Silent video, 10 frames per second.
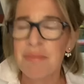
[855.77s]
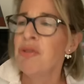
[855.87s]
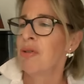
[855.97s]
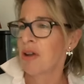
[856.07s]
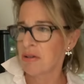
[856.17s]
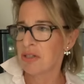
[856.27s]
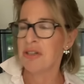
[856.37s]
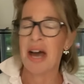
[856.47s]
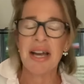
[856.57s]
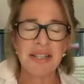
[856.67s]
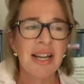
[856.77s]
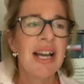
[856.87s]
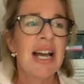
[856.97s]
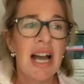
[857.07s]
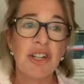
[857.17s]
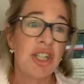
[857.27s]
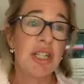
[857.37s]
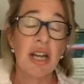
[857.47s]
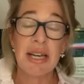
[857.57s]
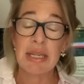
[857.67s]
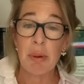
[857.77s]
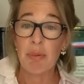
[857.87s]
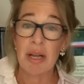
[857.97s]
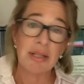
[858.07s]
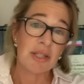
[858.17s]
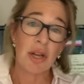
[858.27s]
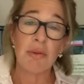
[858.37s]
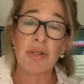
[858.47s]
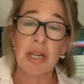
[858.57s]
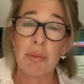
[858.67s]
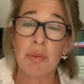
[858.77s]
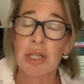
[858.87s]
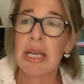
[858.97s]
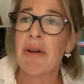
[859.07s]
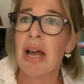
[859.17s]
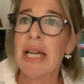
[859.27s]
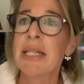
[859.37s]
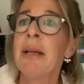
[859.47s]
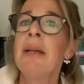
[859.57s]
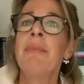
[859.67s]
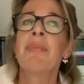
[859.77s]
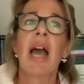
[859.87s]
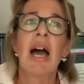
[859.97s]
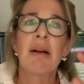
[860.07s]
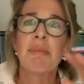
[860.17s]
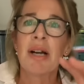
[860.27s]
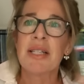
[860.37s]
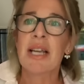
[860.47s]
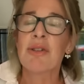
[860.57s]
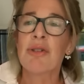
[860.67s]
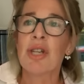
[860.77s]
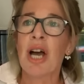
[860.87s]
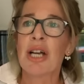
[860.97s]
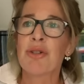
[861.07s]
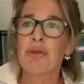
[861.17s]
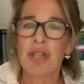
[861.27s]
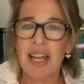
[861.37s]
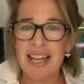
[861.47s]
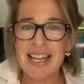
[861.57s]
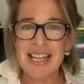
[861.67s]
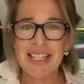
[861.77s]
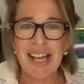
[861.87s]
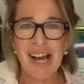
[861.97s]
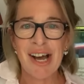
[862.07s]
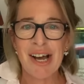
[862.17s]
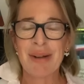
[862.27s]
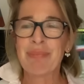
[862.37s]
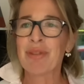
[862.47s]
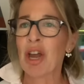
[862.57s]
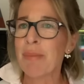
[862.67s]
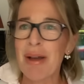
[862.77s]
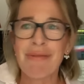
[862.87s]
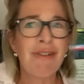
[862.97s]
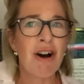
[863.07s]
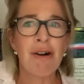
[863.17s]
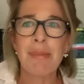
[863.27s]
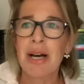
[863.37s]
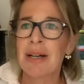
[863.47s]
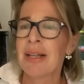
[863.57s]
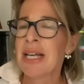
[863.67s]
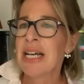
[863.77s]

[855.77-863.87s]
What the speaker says: Not going to do that. And she turned out to be brilliant, so was a year ahead. My second daughter is going to be a farmer.